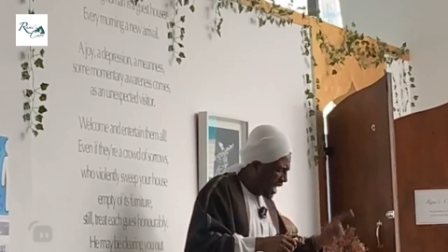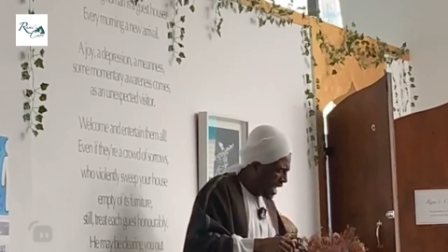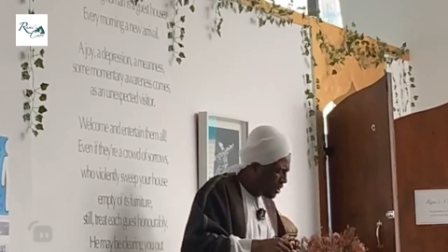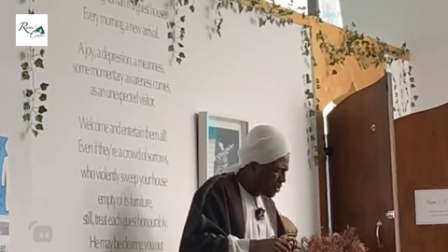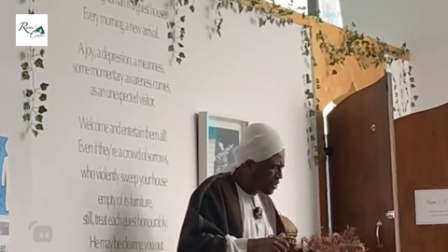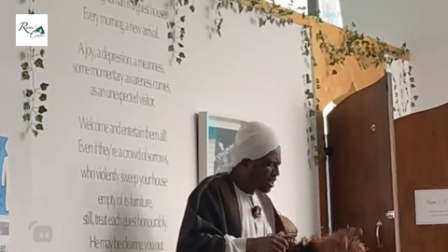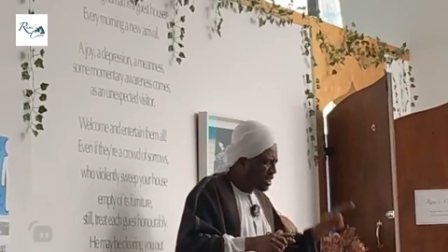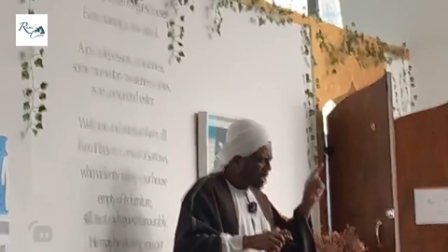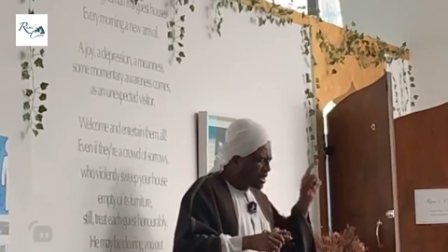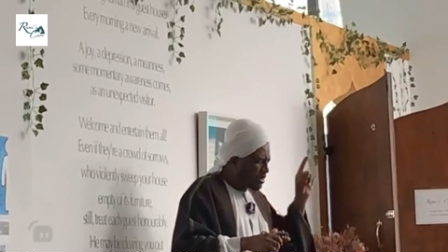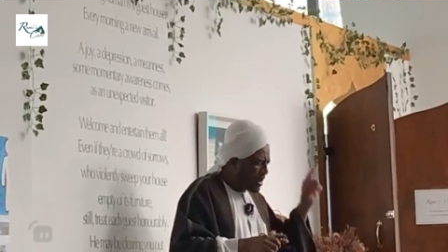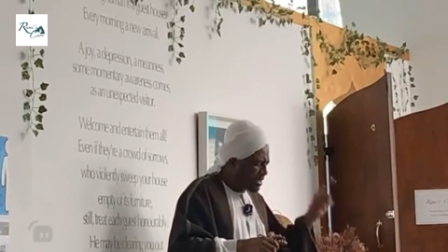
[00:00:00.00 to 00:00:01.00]
the house,
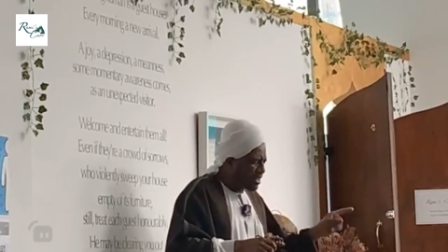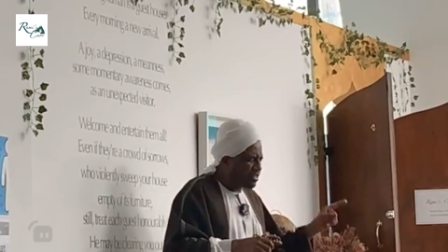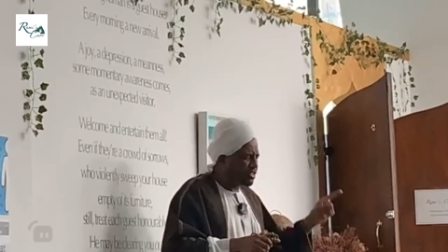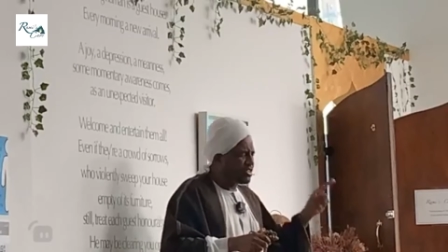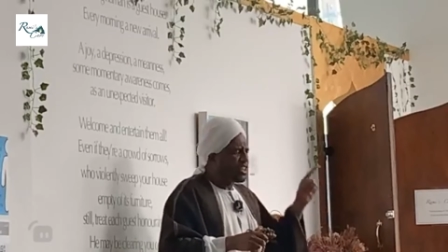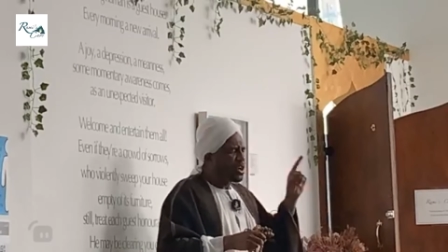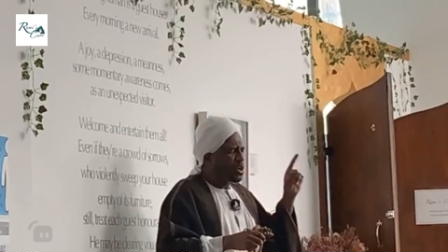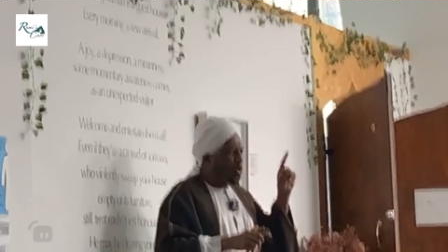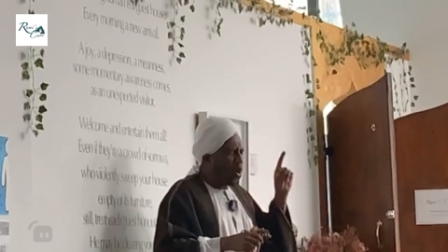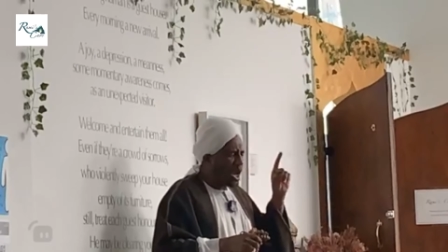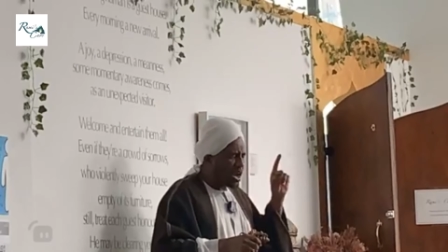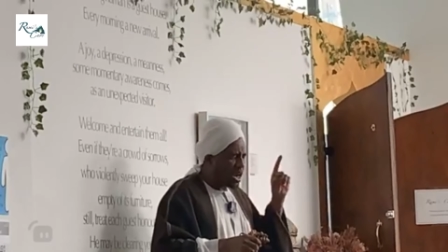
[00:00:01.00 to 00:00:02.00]
the mothers
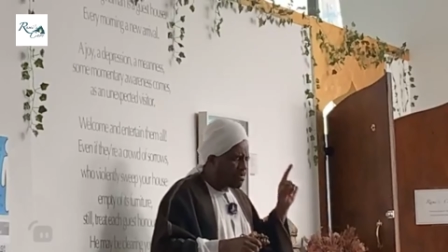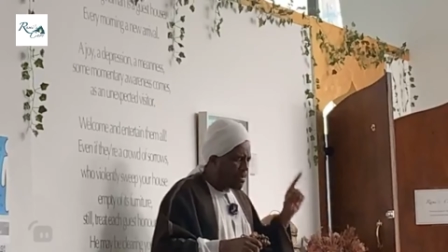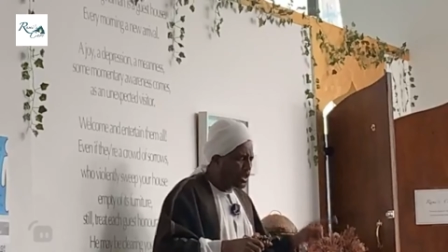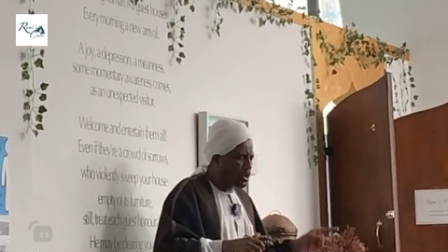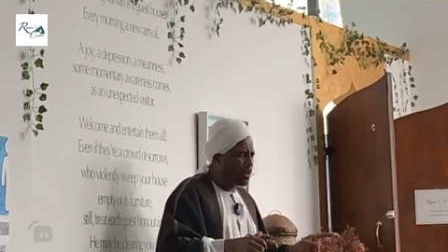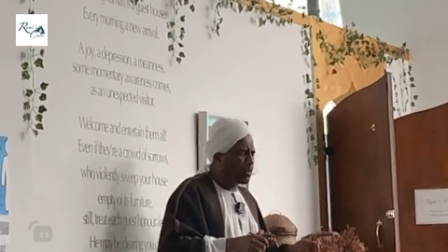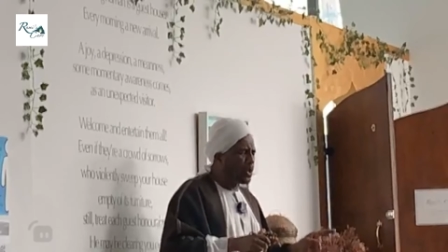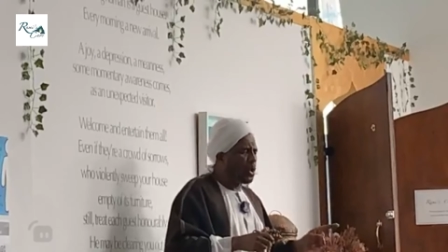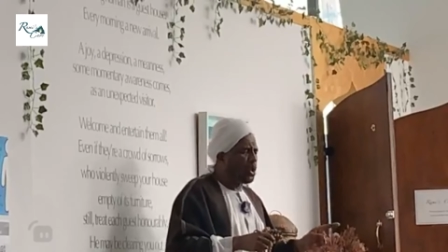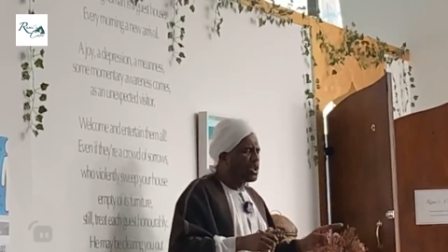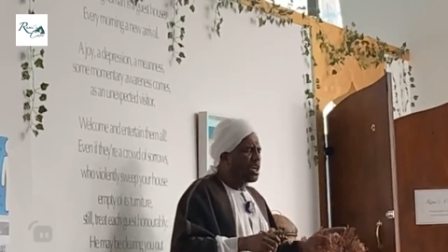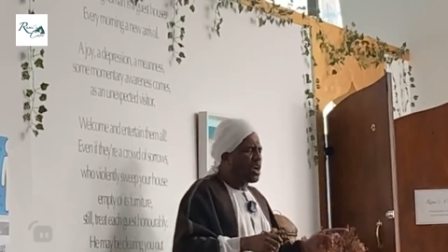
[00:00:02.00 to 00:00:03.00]
who are Rabbatul
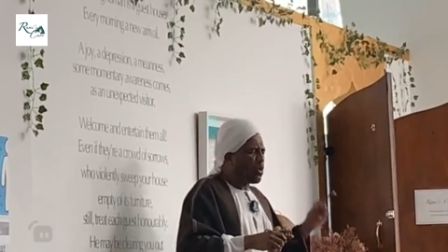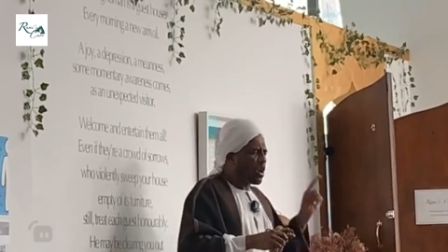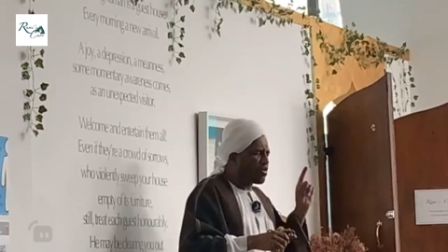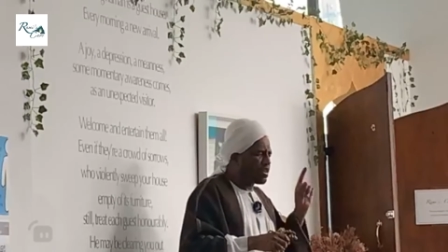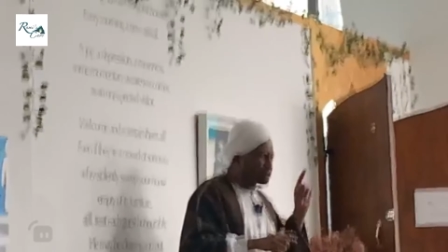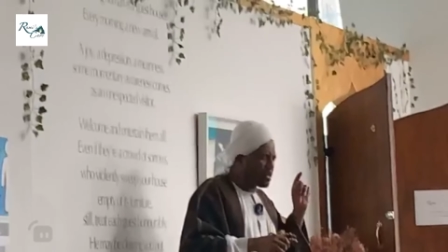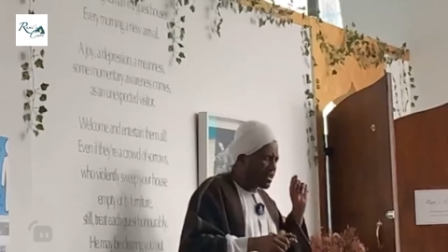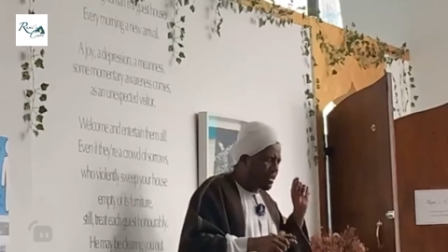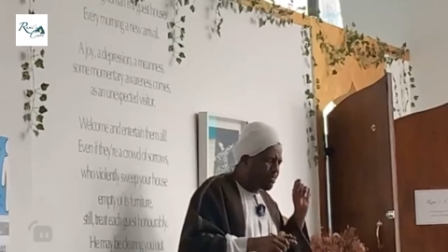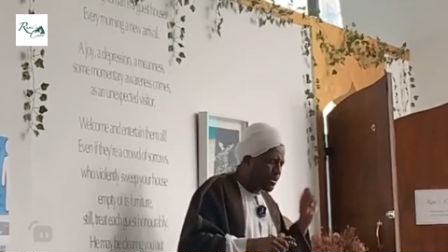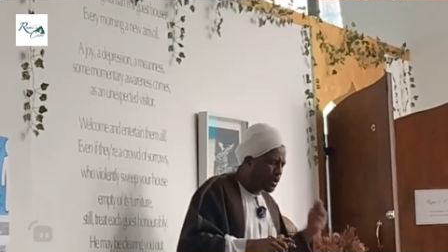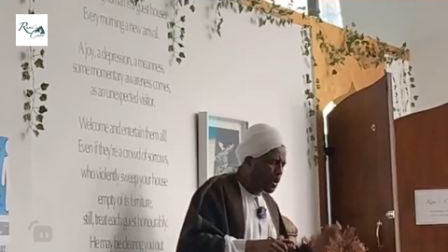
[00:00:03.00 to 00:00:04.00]
Biyut, one of them is
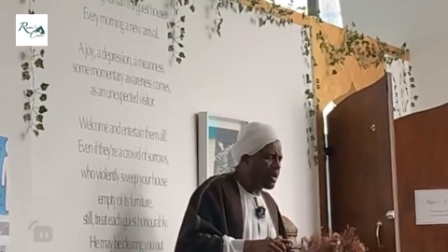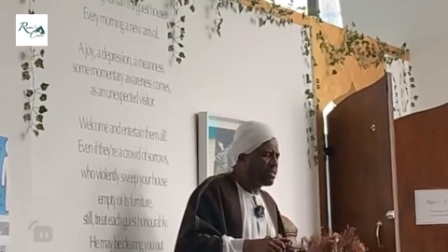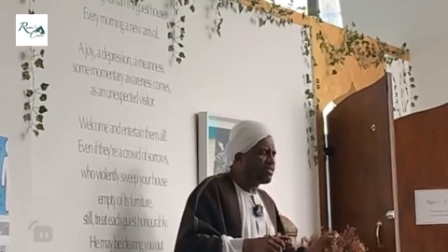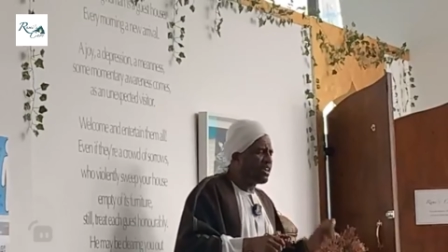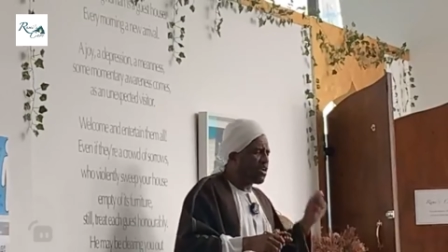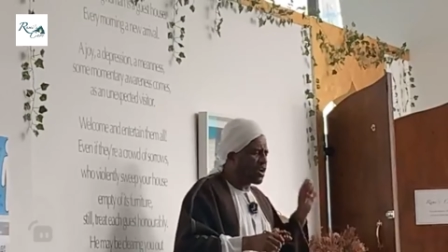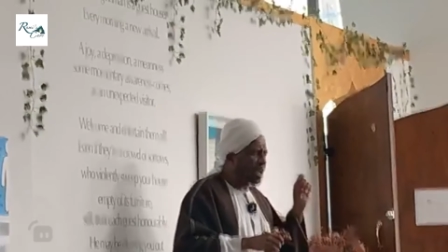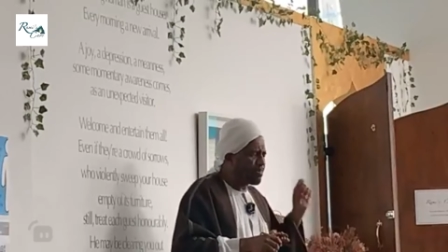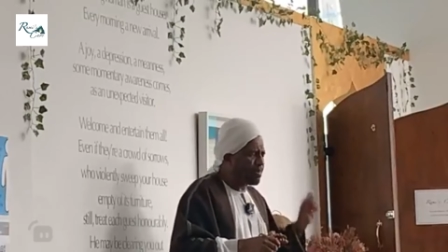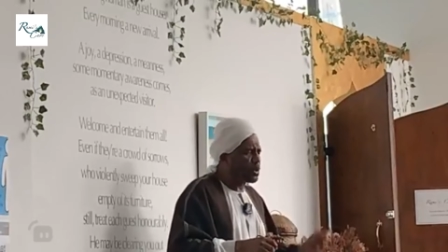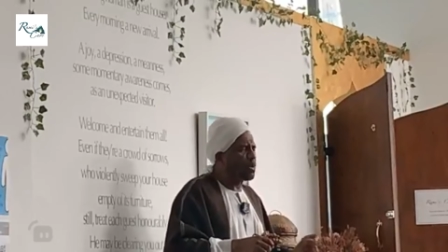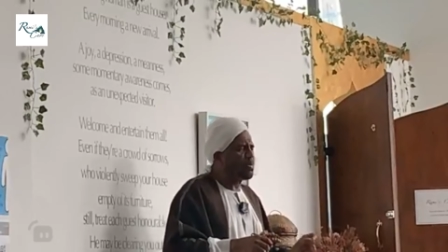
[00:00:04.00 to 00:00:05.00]
Rabbatul Manzil or
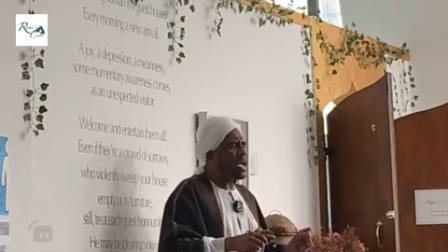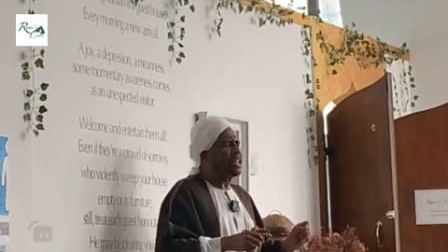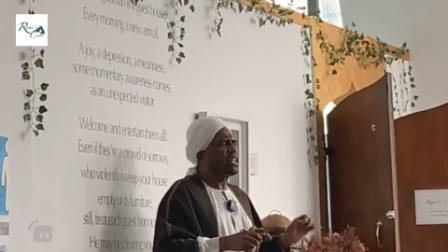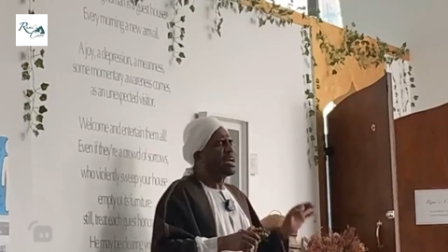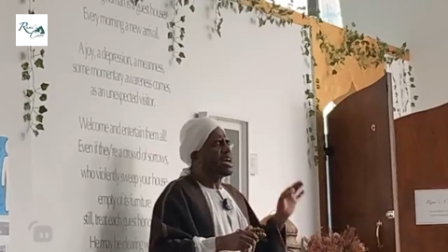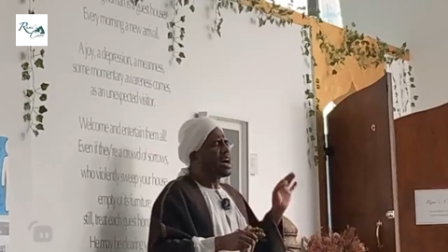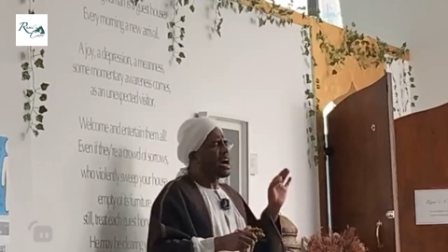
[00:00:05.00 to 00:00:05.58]
Rabbatul Bayt,